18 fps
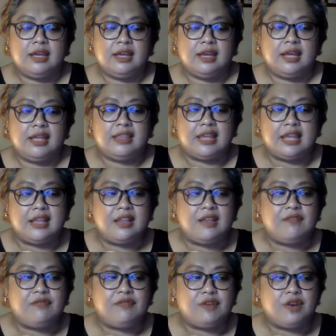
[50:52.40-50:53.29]
And then
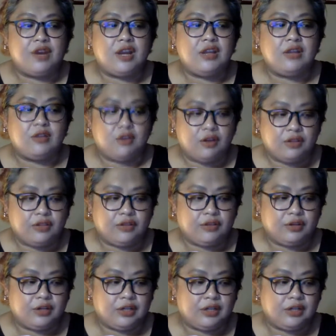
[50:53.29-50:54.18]
if you're an
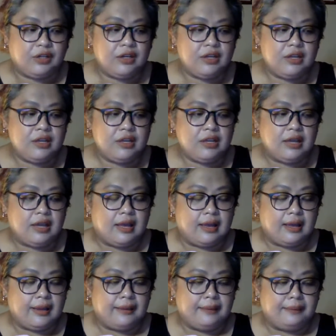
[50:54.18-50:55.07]
author,
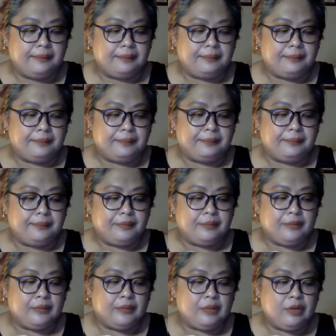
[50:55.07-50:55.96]
um,
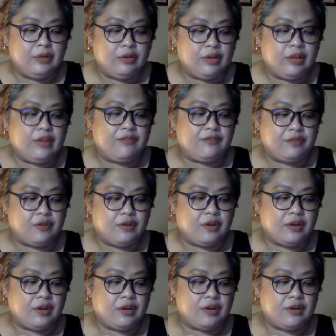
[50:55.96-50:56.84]
looking
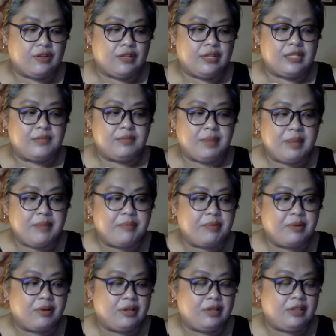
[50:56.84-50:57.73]
for these
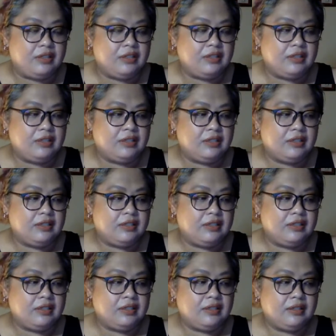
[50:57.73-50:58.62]
people,
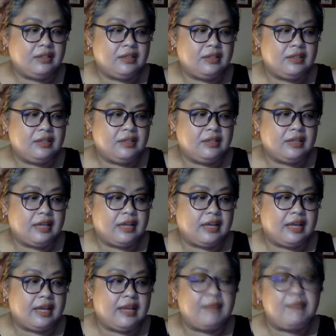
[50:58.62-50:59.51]

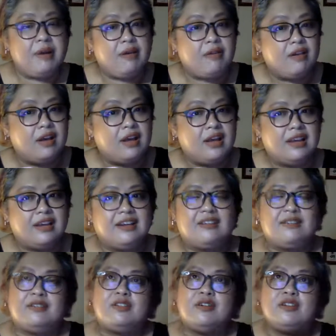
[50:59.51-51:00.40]
halimbawa,
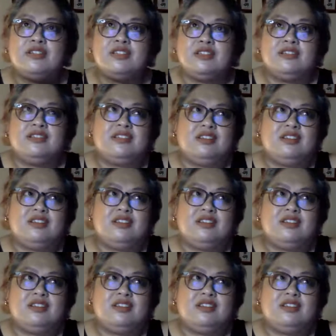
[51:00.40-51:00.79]
because,